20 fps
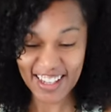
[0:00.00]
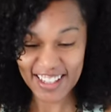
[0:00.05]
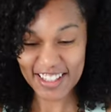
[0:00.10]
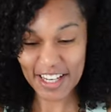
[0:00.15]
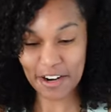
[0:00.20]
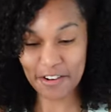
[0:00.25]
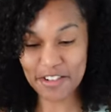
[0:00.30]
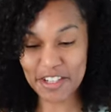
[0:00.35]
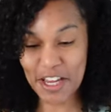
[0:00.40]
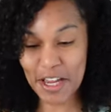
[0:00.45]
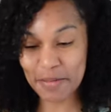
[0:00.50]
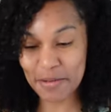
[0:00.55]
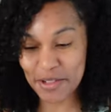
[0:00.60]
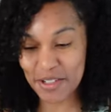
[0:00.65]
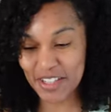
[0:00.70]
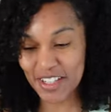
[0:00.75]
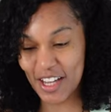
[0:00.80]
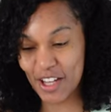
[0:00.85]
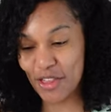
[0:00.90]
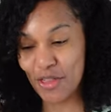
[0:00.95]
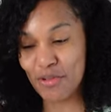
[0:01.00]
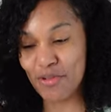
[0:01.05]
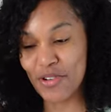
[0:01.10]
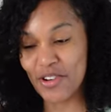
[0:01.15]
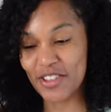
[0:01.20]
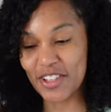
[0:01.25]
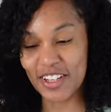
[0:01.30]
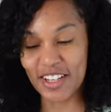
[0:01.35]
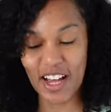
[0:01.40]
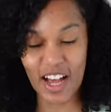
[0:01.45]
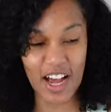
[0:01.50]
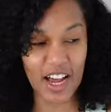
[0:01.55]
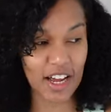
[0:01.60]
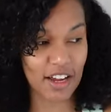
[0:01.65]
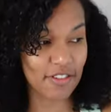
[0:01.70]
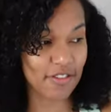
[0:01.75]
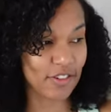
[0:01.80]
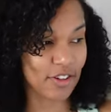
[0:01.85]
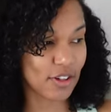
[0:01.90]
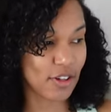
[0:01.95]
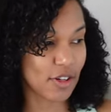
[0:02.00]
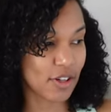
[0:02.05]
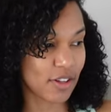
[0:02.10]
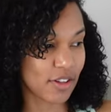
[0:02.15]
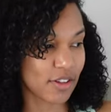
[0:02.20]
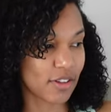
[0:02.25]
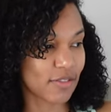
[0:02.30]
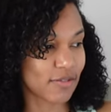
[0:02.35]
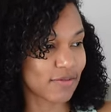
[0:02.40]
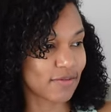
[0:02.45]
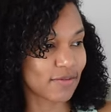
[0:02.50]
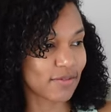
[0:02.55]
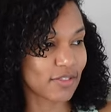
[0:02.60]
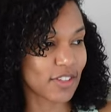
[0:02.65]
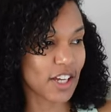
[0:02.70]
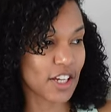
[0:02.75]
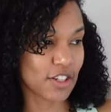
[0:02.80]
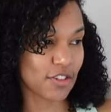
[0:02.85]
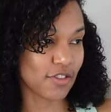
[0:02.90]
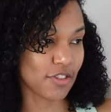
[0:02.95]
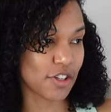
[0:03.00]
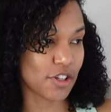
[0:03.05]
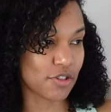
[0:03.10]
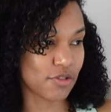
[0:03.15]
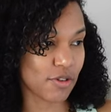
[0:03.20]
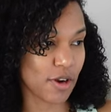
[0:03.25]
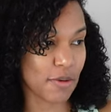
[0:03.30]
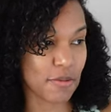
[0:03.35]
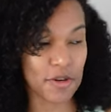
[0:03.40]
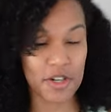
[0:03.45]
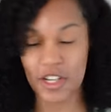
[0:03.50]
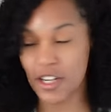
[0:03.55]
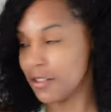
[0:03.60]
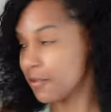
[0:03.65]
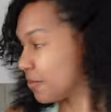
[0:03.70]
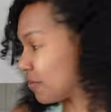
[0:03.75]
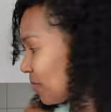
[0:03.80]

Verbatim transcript: that I was able to get through on the live. Thanks for the interruption.